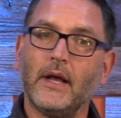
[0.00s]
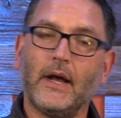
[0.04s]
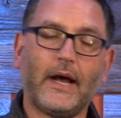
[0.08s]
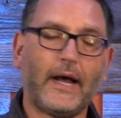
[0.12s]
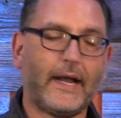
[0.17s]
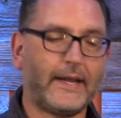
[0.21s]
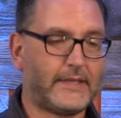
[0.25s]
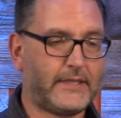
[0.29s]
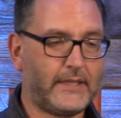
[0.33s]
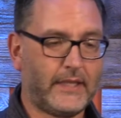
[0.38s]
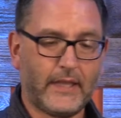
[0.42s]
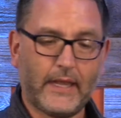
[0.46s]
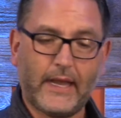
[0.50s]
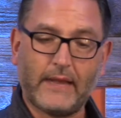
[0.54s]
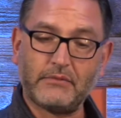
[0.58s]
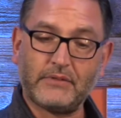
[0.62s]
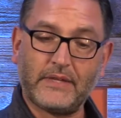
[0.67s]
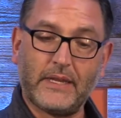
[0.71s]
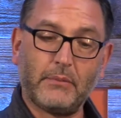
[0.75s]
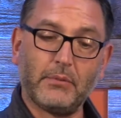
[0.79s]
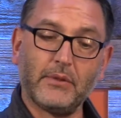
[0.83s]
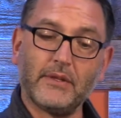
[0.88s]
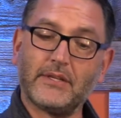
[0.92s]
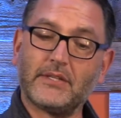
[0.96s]
I tell you, I was
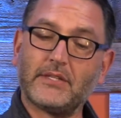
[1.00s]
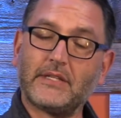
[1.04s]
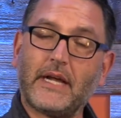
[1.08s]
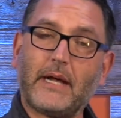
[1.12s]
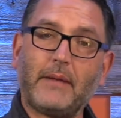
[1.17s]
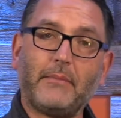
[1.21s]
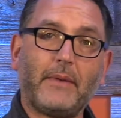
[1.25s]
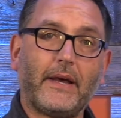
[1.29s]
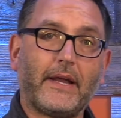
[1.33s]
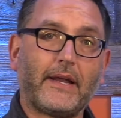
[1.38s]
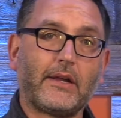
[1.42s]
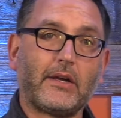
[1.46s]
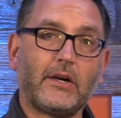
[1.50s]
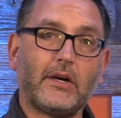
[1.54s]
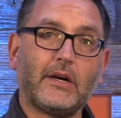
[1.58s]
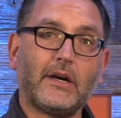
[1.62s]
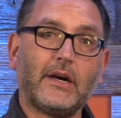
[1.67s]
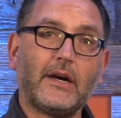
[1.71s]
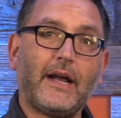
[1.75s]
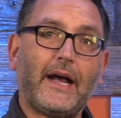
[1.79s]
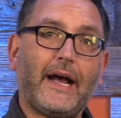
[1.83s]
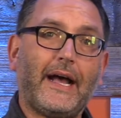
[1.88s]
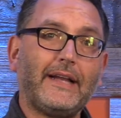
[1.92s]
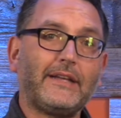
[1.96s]
able to stop my
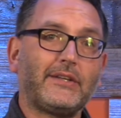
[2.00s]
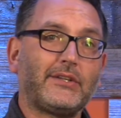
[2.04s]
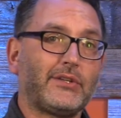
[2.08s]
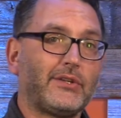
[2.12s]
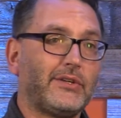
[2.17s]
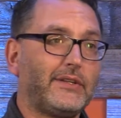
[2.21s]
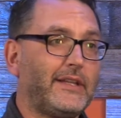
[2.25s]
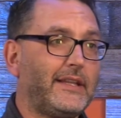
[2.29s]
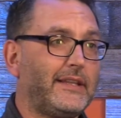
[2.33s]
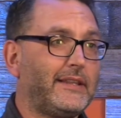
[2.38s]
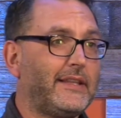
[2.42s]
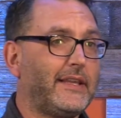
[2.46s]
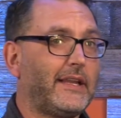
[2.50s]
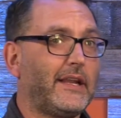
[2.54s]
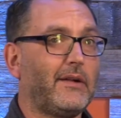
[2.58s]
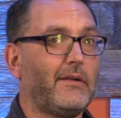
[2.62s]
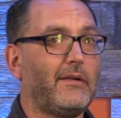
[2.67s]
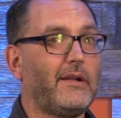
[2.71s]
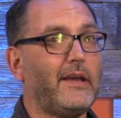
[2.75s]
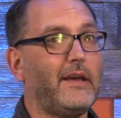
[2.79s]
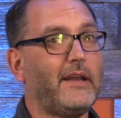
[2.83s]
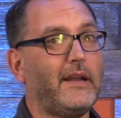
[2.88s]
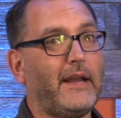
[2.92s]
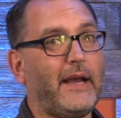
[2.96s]
car. I turned that thing
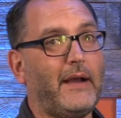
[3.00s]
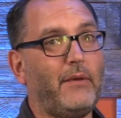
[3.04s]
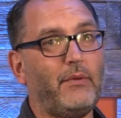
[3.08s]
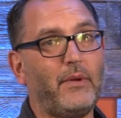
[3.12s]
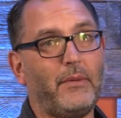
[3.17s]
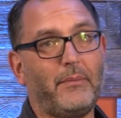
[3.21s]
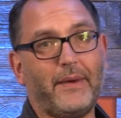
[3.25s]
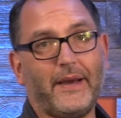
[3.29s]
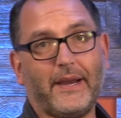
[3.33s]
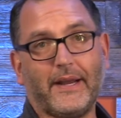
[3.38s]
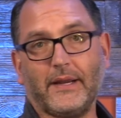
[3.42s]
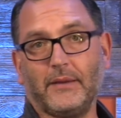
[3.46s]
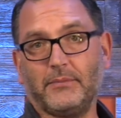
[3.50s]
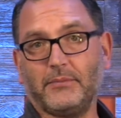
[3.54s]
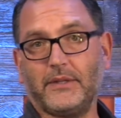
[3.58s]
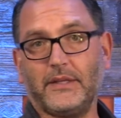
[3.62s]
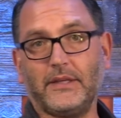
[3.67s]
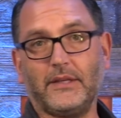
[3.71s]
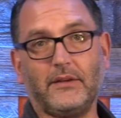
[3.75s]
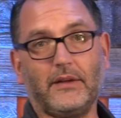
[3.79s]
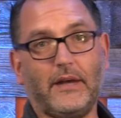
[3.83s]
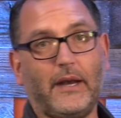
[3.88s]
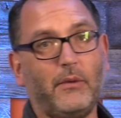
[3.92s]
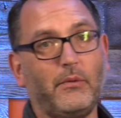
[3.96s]
around and I went back up the
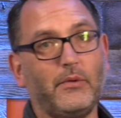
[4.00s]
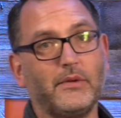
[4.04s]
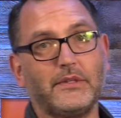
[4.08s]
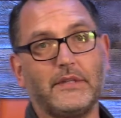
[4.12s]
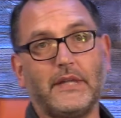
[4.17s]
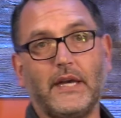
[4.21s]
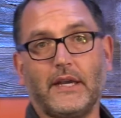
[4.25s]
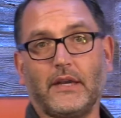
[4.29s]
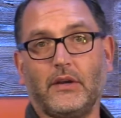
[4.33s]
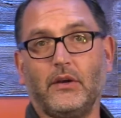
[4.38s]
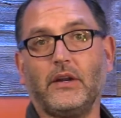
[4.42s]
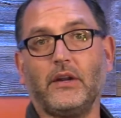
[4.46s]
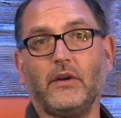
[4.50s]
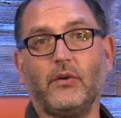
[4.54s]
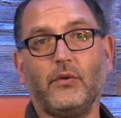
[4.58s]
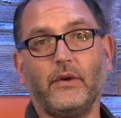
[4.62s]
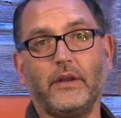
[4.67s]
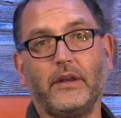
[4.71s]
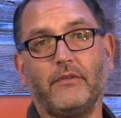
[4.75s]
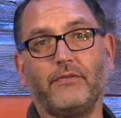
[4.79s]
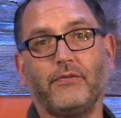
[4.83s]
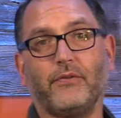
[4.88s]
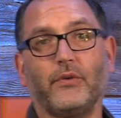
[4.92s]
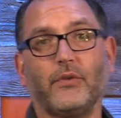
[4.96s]
hill. I was not going to go
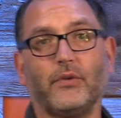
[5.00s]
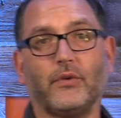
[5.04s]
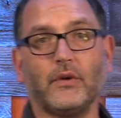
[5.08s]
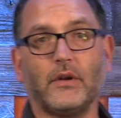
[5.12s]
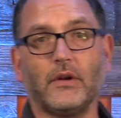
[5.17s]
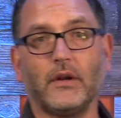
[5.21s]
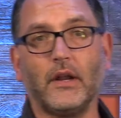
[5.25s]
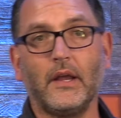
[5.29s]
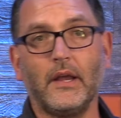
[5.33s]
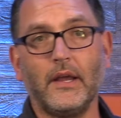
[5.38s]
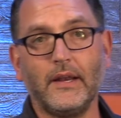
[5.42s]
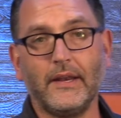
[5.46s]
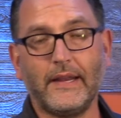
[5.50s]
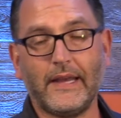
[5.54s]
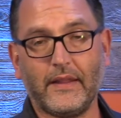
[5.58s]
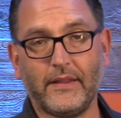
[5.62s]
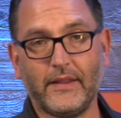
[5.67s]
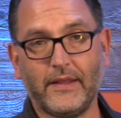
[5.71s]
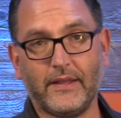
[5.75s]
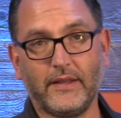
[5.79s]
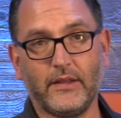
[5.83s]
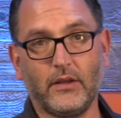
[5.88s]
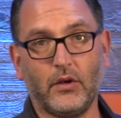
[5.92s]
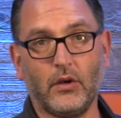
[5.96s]
any further down
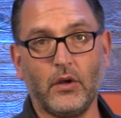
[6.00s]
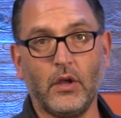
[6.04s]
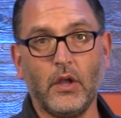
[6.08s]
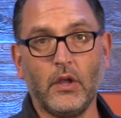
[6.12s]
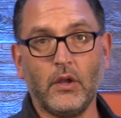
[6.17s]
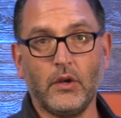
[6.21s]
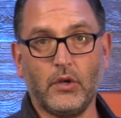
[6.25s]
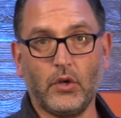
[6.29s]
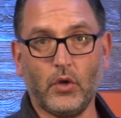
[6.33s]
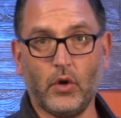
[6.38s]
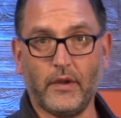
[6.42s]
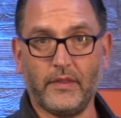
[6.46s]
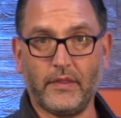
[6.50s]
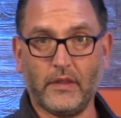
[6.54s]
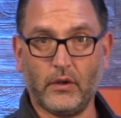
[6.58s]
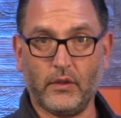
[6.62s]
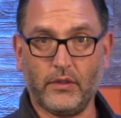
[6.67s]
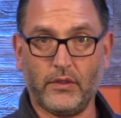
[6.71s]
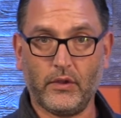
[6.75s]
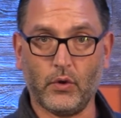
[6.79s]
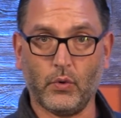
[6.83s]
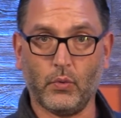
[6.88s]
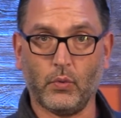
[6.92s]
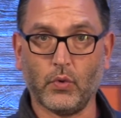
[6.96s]
that hill, knowing
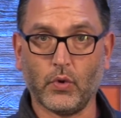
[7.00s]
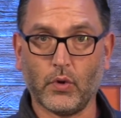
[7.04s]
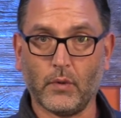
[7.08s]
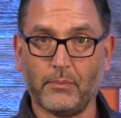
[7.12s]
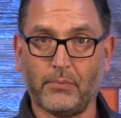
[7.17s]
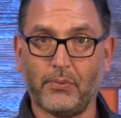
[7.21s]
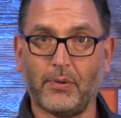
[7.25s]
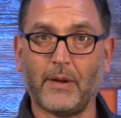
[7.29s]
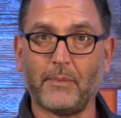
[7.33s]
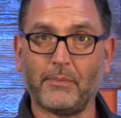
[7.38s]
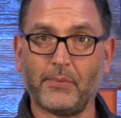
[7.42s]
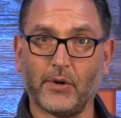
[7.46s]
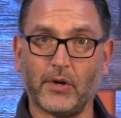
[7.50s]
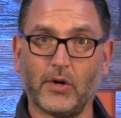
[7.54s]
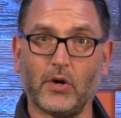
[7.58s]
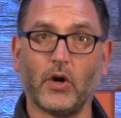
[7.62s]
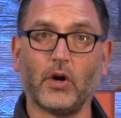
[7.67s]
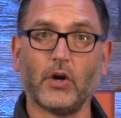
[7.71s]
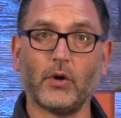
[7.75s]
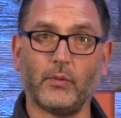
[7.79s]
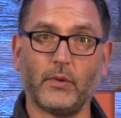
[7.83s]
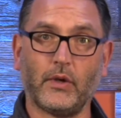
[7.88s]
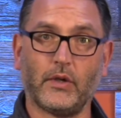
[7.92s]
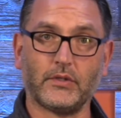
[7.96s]
there weren't proper
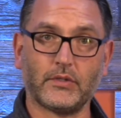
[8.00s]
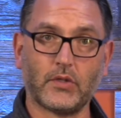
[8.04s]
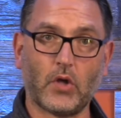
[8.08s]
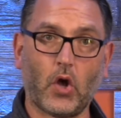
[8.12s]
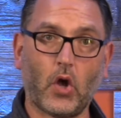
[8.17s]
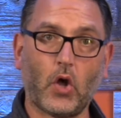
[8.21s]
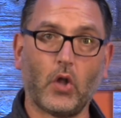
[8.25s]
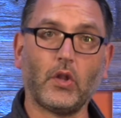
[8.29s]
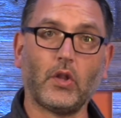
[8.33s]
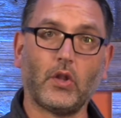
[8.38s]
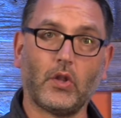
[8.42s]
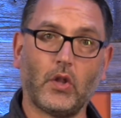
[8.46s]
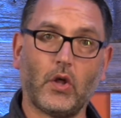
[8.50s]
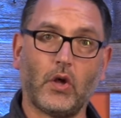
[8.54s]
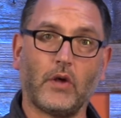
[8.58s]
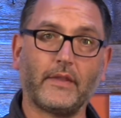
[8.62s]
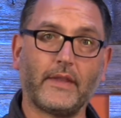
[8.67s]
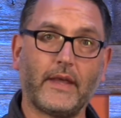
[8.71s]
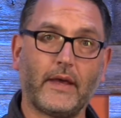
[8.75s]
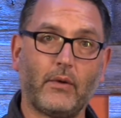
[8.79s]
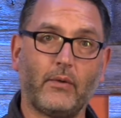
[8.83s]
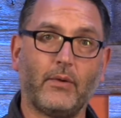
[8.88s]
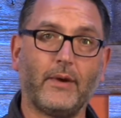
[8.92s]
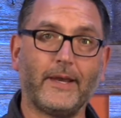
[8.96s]
guardrails all along
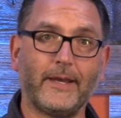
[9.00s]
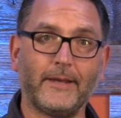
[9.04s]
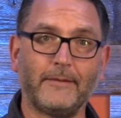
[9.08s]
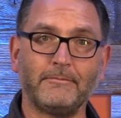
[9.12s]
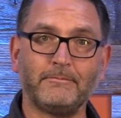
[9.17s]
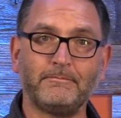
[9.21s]
that way.